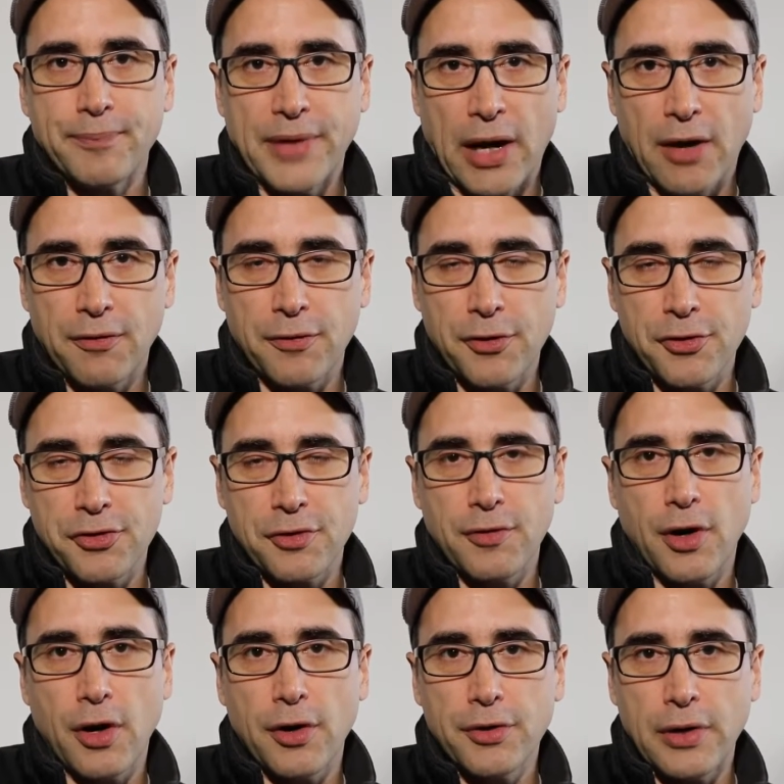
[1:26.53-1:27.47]
Now, first of
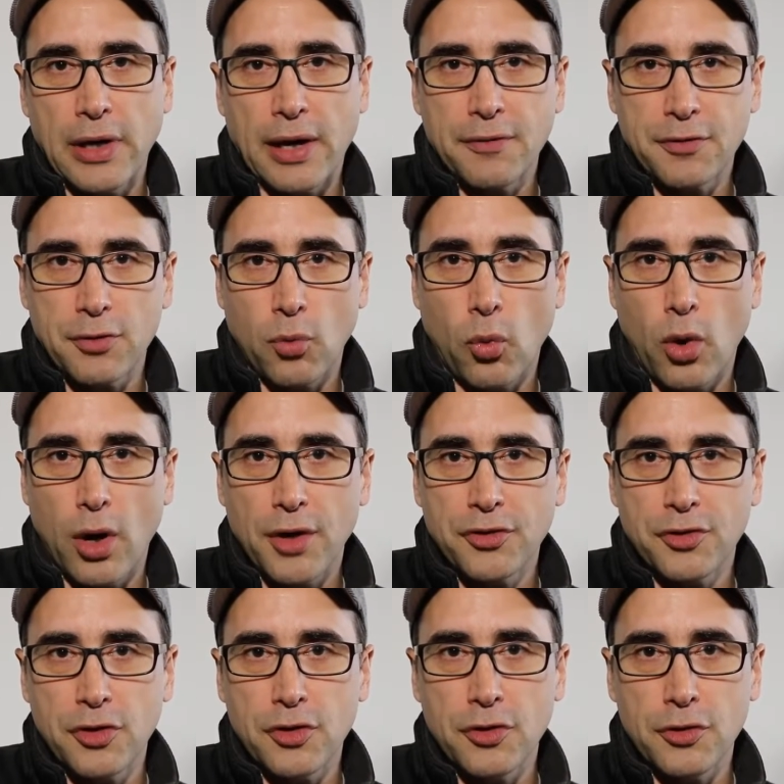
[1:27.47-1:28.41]
all, you have to
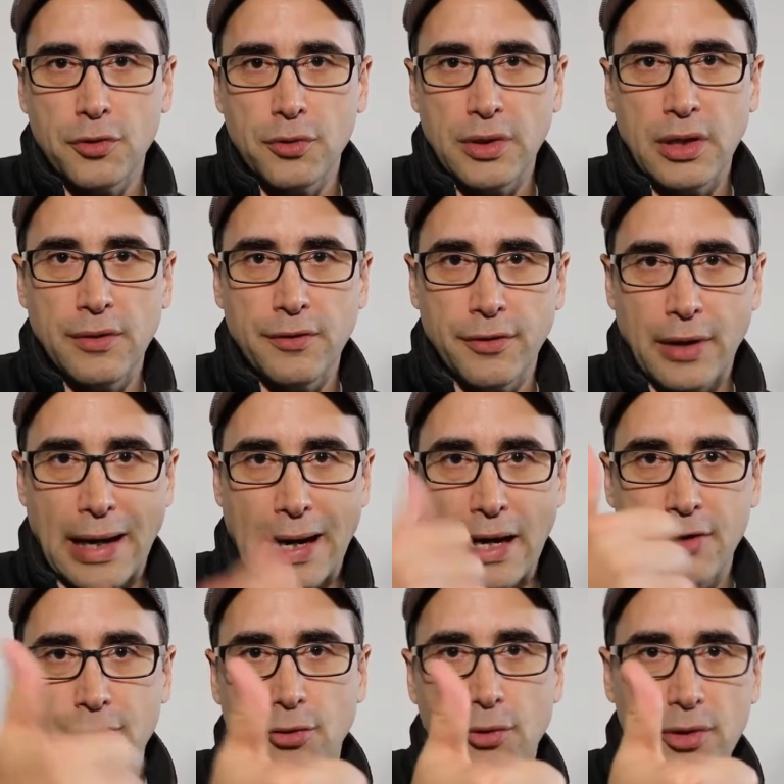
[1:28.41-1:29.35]
want to do either
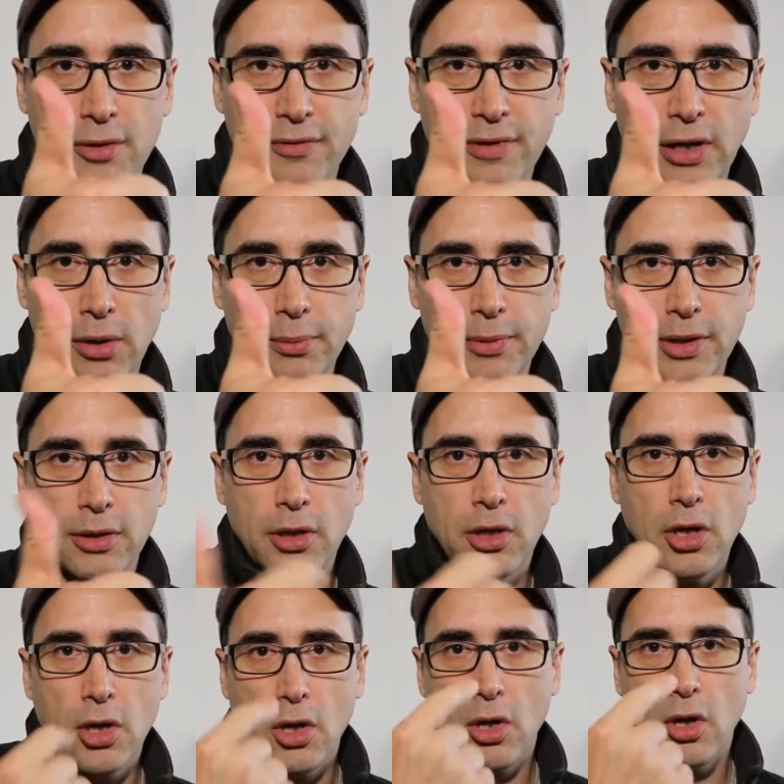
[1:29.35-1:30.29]
Android development
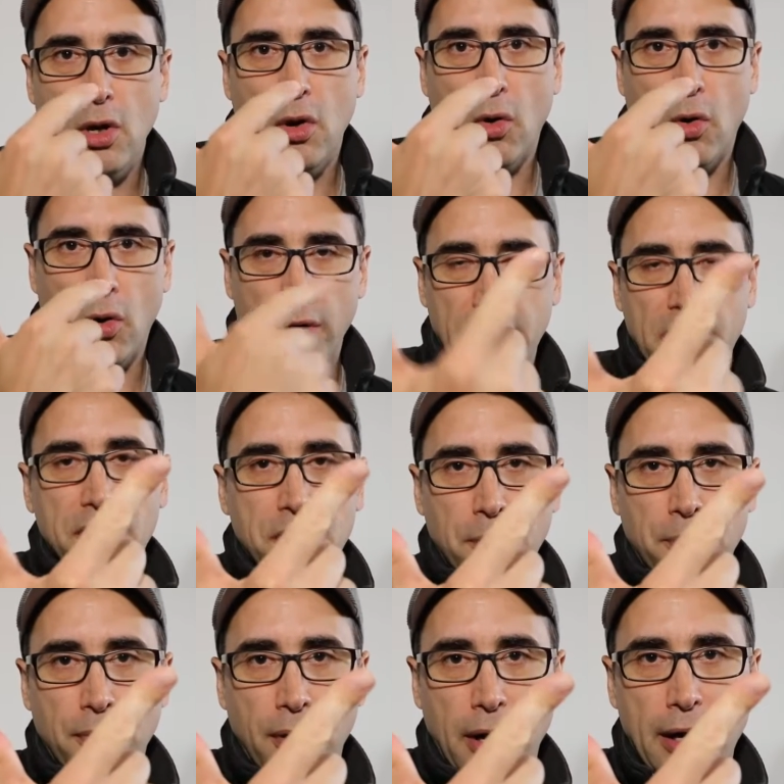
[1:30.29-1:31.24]
or
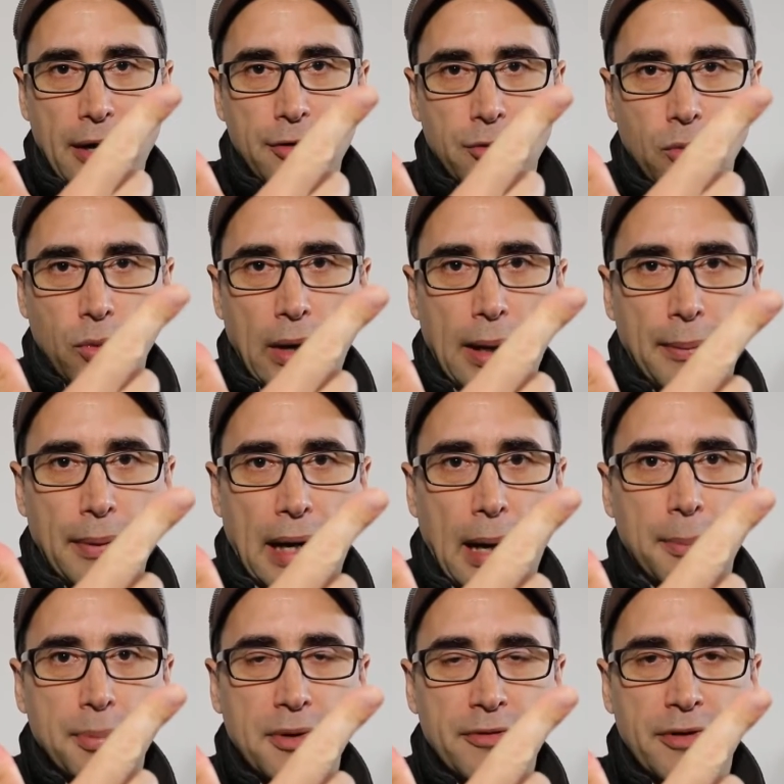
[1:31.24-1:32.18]
enterprise web
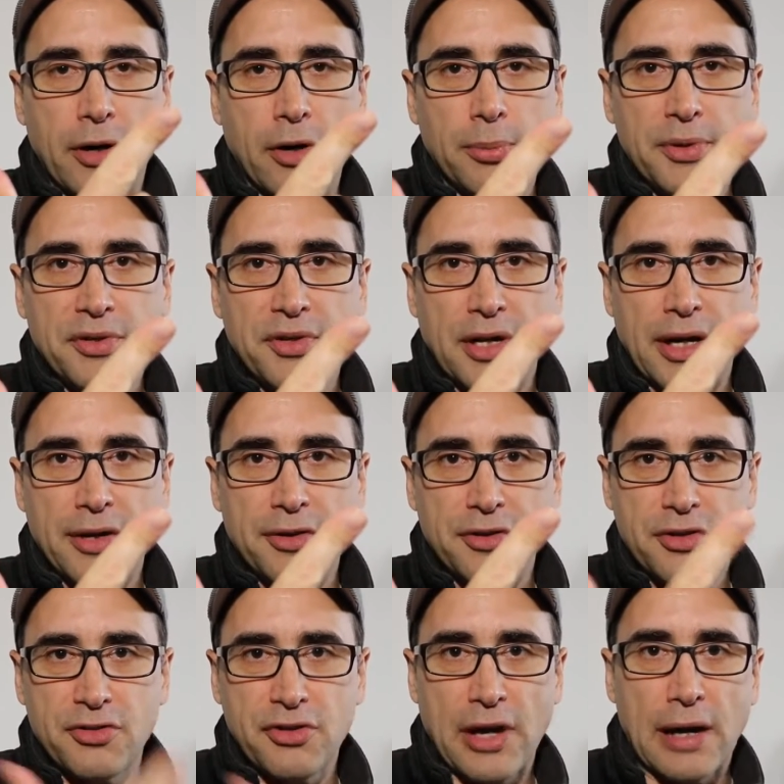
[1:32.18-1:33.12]
app development to get
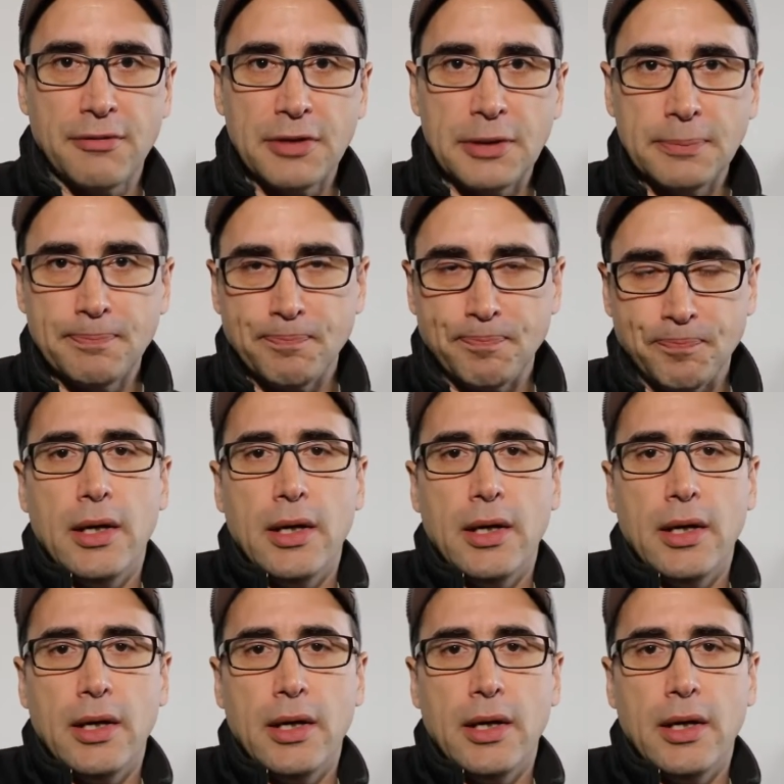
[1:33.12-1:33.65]
into Java.